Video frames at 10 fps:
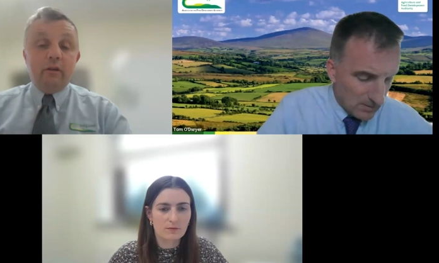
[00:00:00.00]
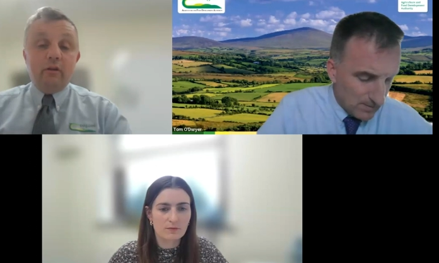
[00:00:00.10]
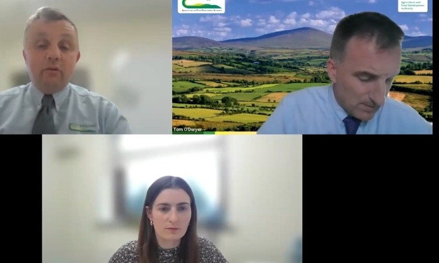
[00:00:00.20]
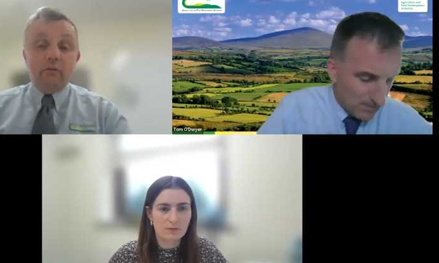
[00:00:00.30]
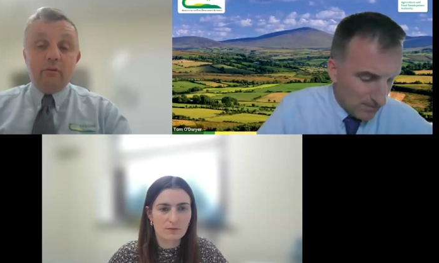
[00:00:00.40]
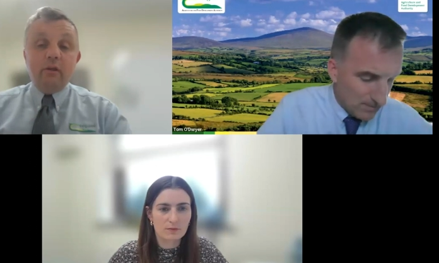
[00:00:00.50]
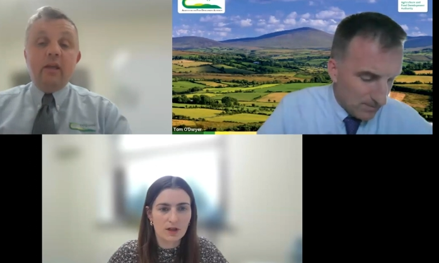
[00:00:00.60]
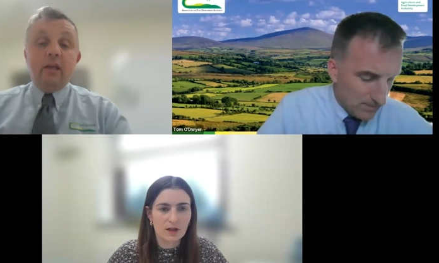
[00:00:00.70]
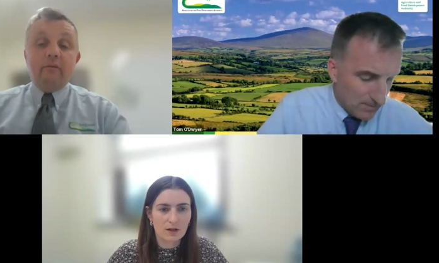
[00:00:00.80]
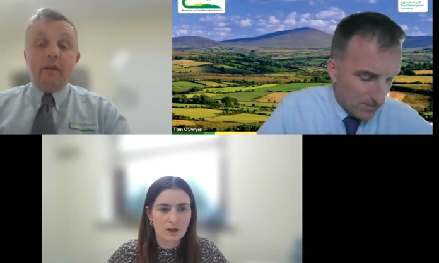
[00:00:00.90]
Speaker 1: really know.
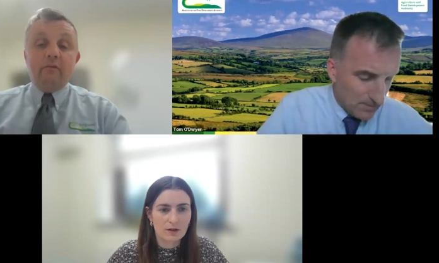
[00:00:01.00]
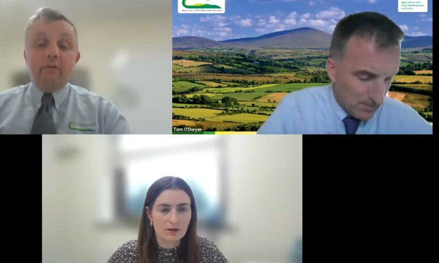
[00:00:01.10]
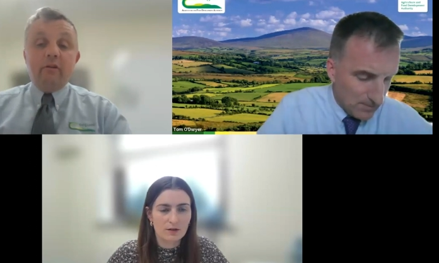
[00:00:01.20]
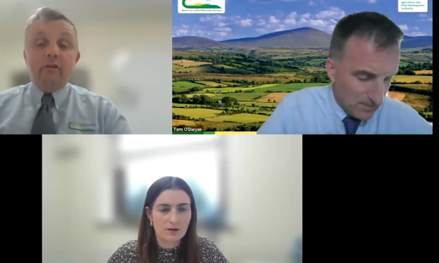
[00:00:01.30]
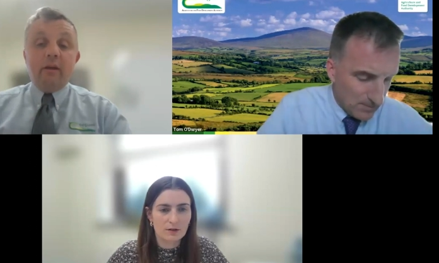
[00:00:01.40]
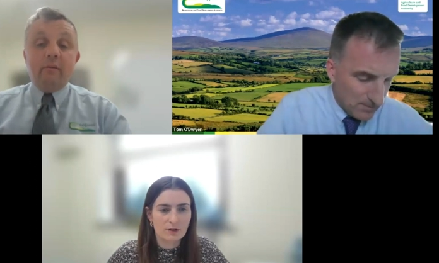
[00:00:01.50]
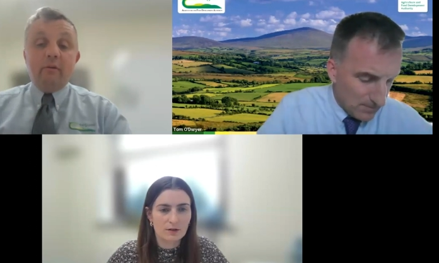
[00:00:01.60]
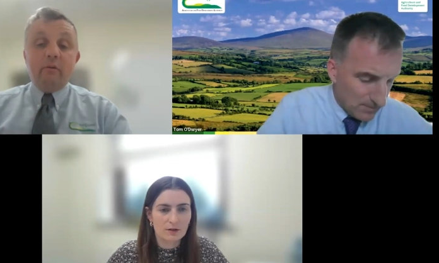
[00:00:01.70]
Give, give us a bit of time,